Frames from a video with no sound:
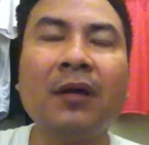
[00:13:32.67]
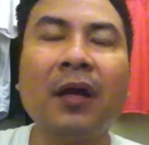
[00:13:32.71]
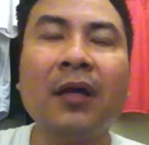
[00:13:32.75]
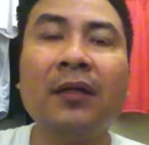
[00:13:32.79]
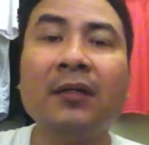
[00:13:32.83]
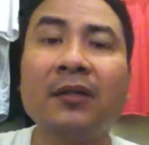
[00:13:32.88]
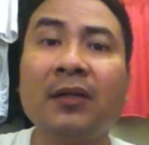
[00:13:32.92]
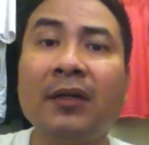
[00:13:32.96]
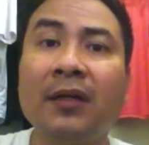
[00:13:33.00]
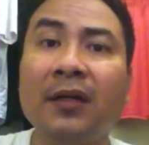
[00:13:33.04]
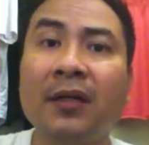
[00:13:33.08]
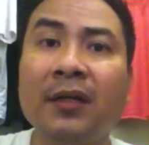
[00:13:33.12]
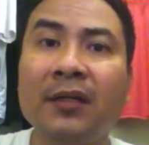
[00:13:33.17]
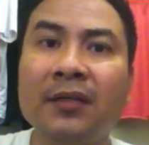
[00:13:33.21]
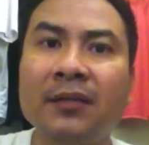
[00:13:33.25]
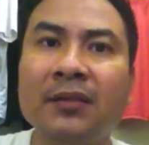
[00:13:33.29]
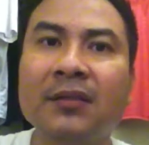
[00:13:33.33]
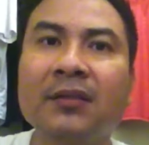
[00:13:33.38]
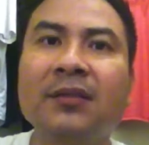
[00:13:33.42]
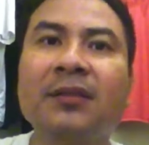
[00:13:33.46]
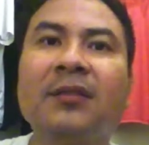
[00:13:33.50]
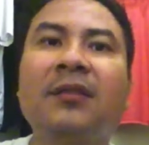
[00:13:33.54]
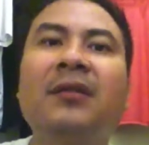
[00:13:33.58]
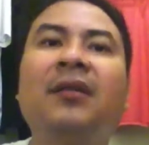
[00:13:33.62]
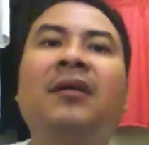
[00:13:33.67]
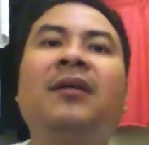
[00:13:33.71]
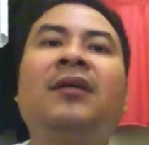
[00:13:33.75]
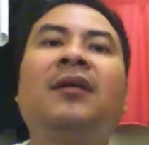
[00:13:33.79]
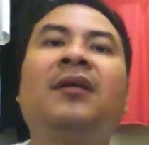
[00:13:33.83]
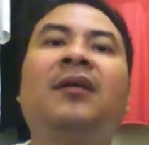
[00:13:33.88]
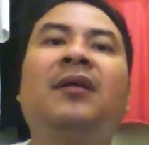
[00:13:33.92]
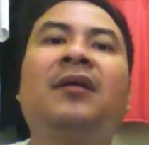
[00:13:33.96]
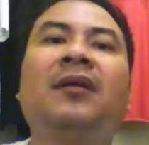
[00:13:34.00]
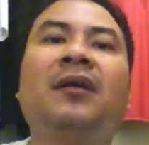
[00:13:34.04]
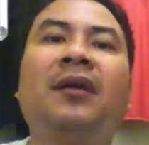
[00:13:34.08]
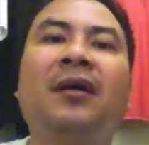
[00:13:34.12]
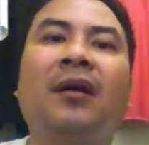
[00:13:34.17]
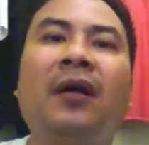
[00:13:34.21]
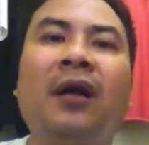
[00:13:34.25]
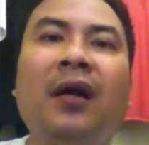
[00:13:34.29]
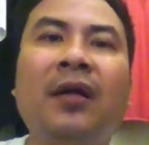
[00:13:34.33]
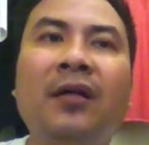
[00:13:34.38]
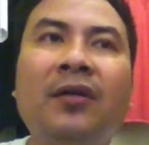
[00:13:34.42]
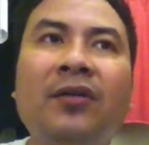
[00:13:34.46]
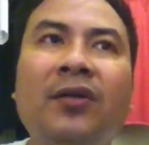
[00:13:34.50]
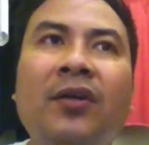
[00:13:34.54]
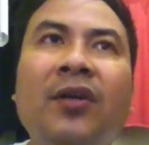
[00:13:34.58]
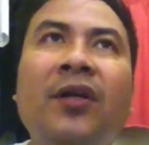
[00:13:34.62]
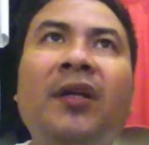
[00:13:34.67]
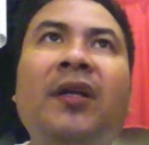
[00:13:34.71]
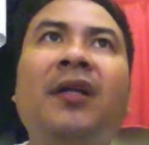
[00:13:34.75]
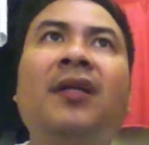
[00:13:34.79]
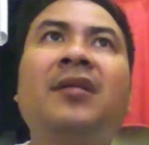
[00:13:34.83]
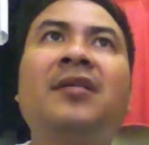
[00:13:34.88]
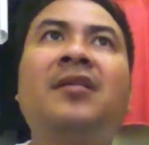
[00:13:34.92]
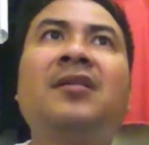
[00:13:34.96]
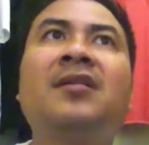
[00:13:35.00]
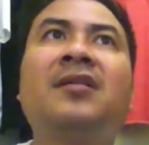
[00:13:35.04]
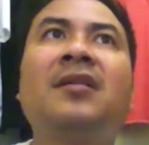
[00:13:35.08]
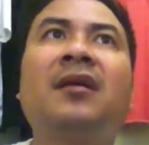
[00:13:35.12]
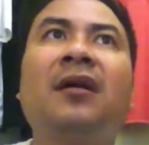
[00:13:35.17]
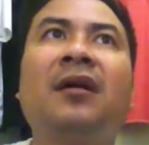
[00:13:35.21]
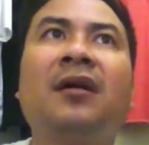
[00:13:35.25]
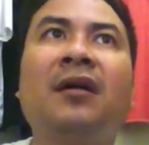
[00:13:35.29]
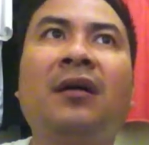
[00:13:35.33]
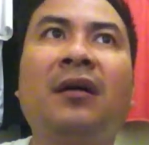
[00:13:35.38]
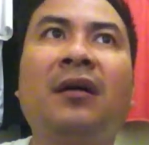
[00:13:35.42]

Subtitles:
Ann Curtis. Ann Curtis